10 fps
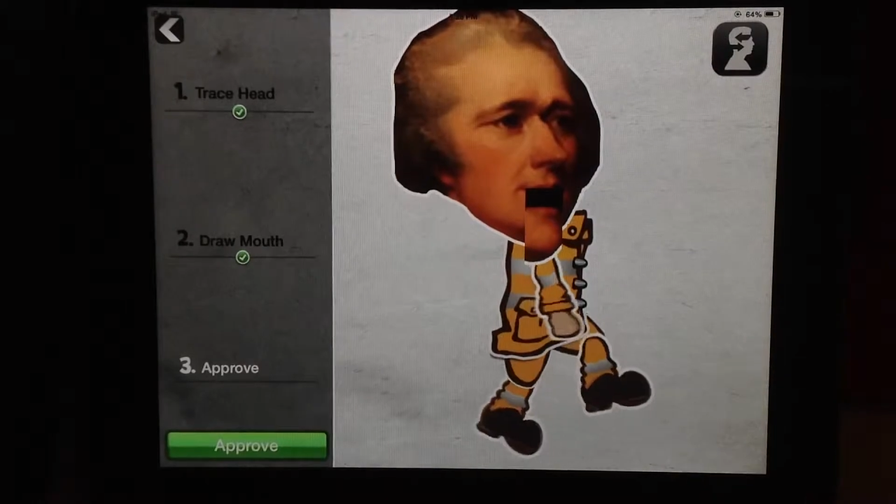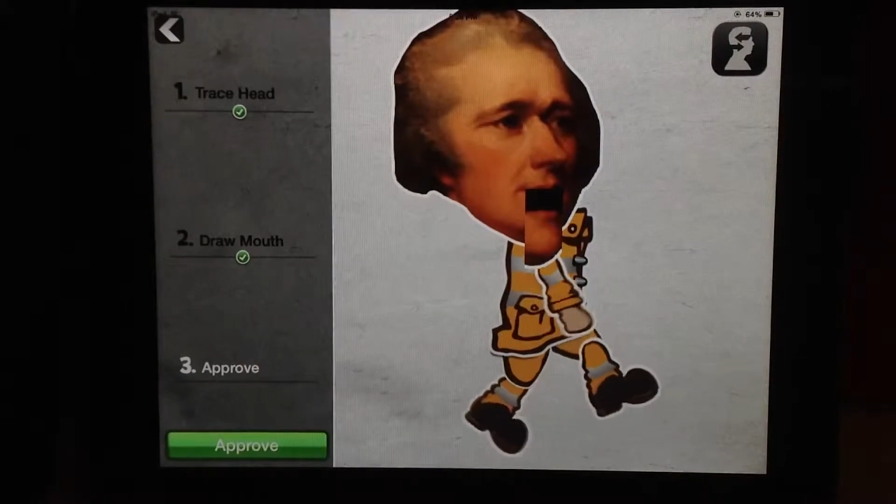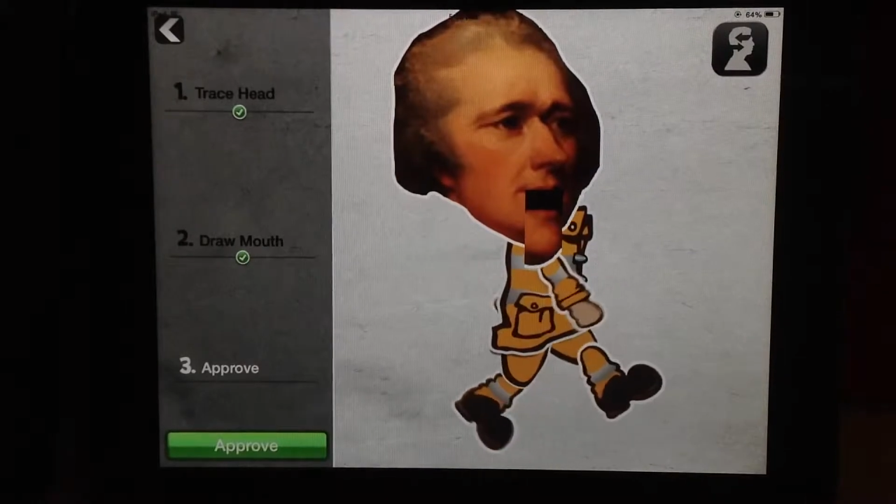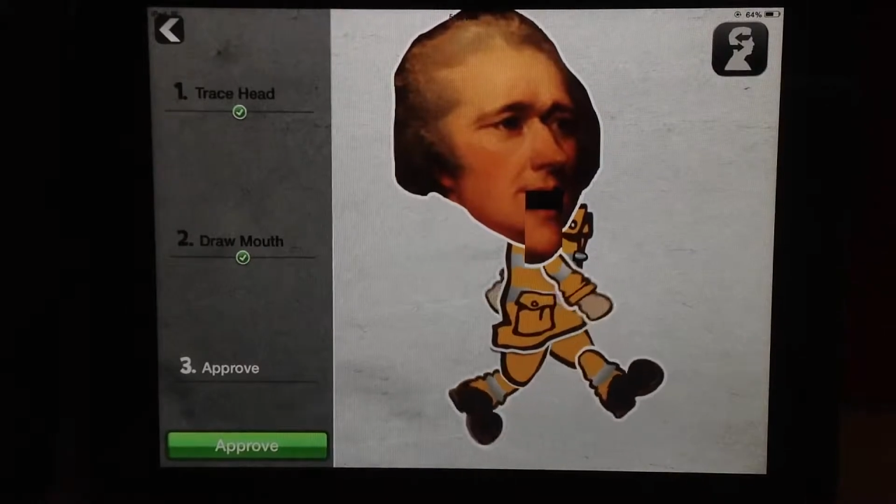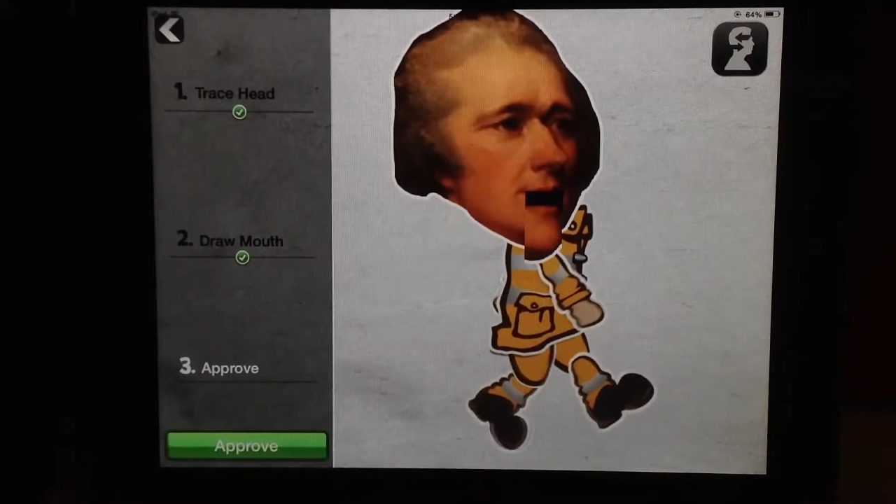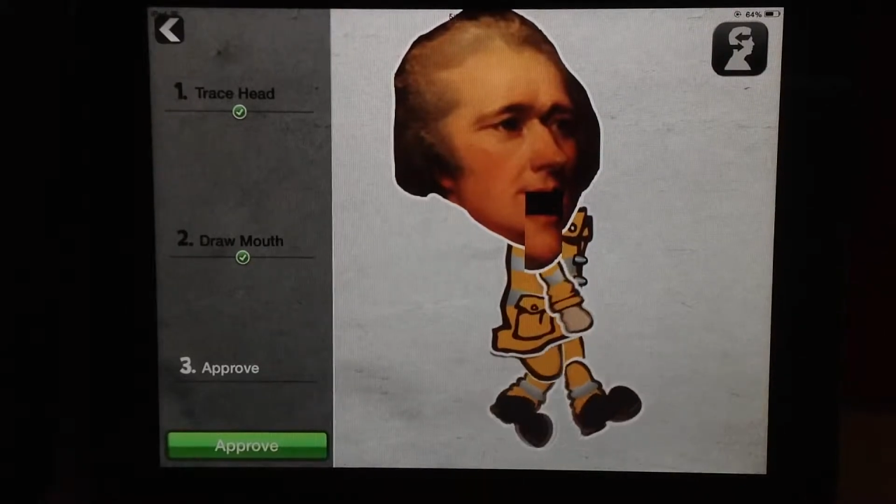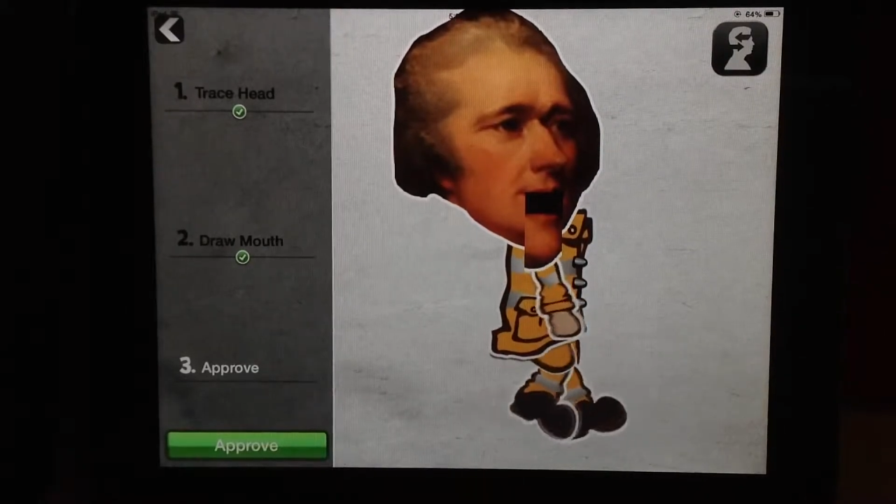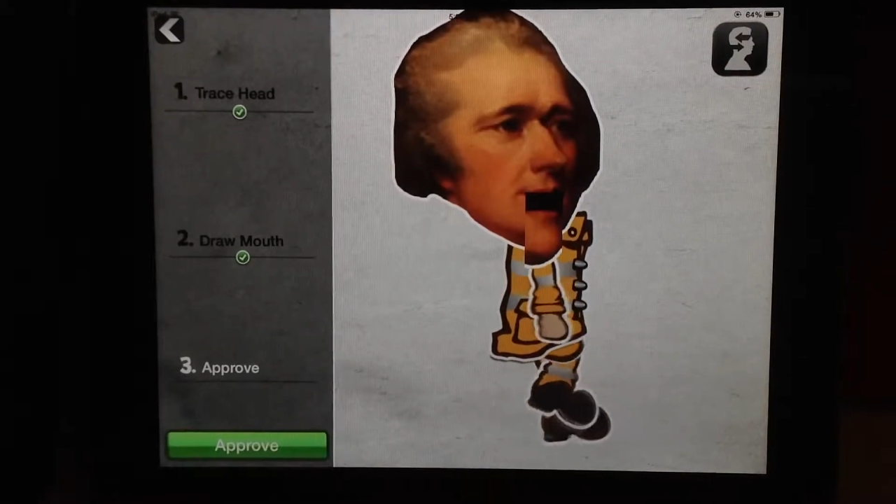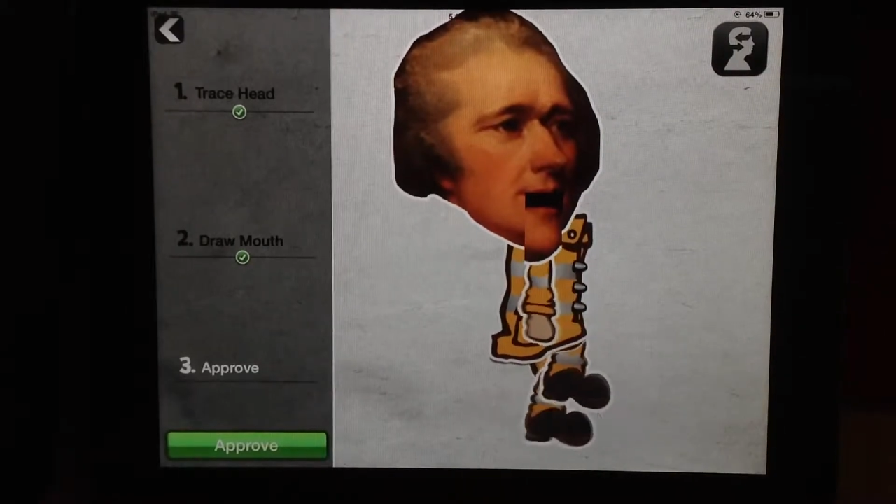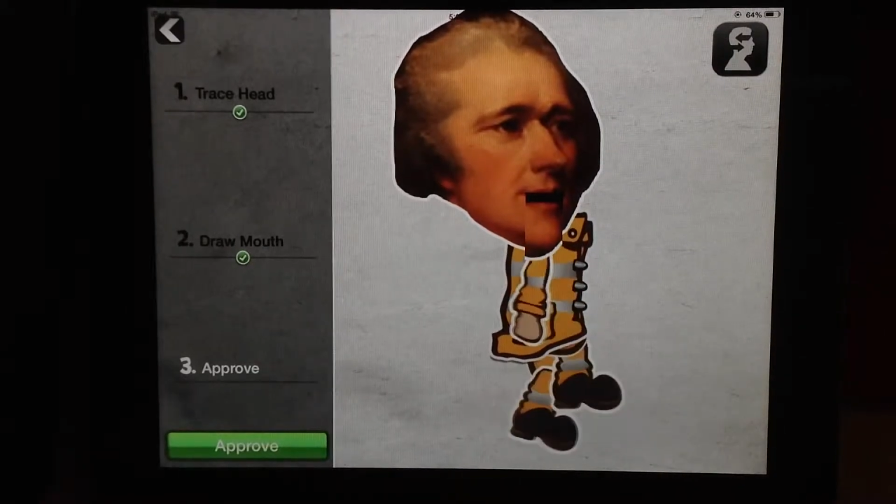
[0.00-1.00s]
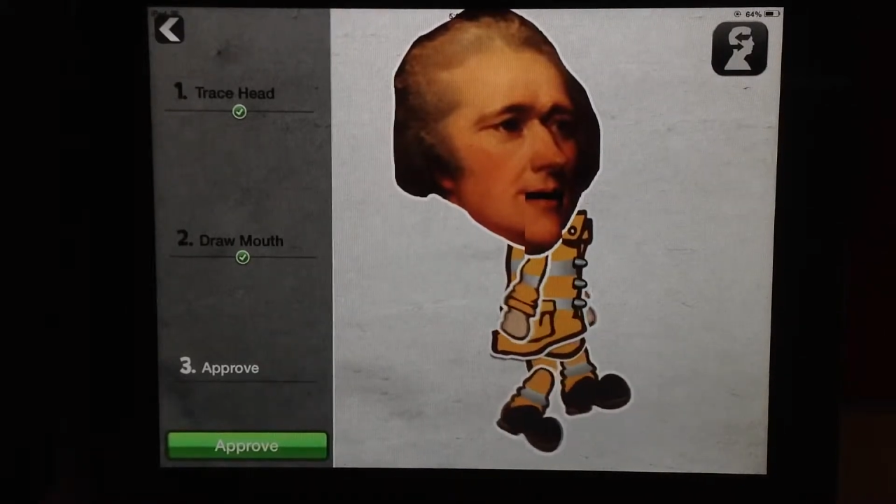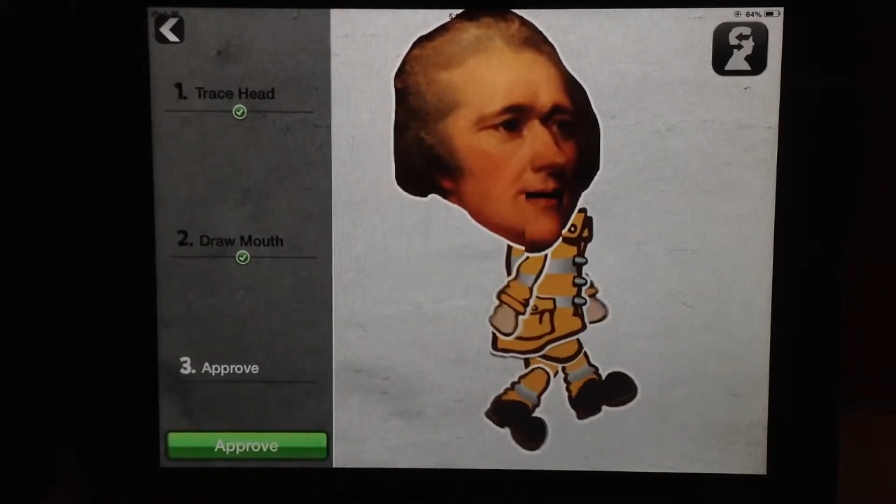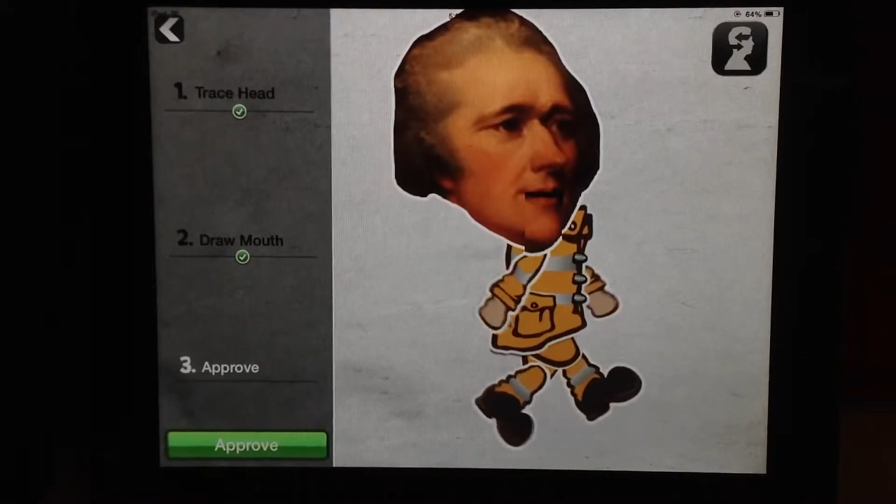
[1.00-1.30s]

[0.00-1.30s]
That's not the body that you're going to